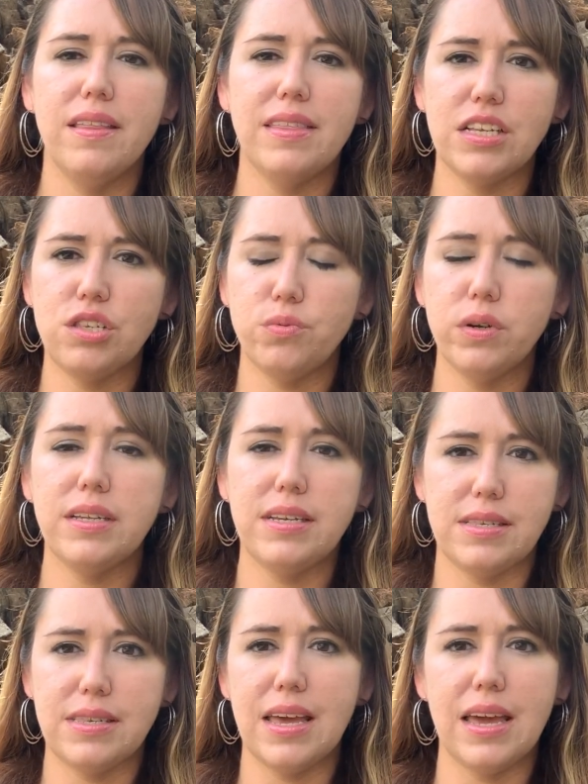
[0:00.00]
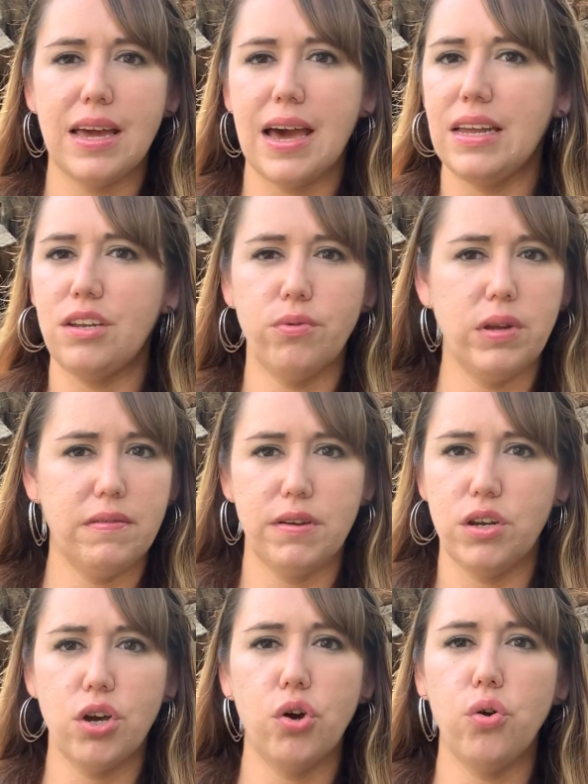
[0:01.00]
That's really saying, I don't
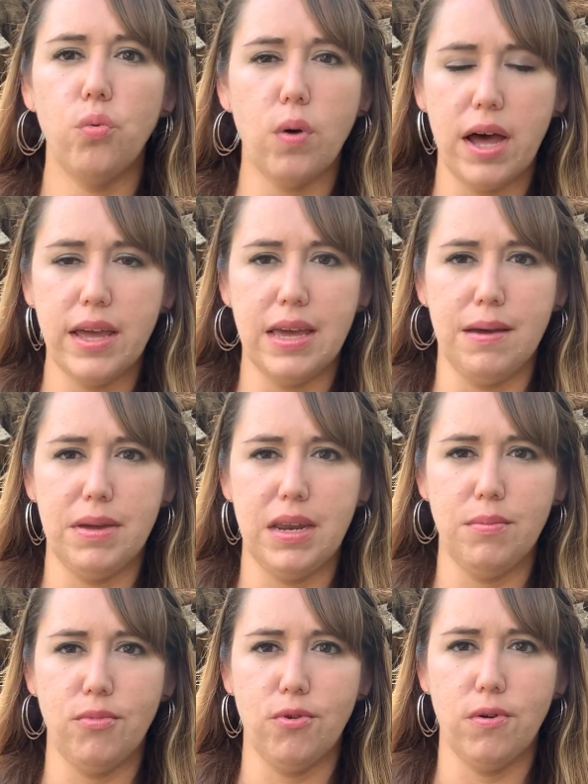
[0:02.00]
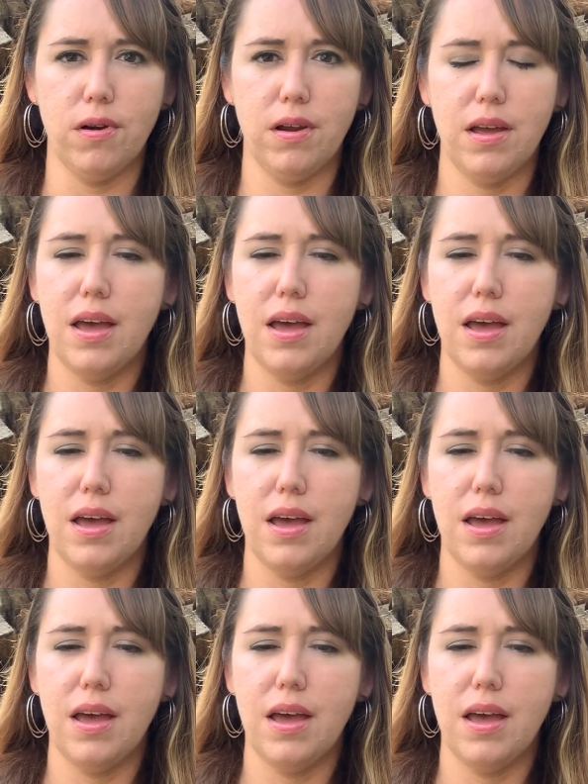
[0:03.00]
even know who I am anymore.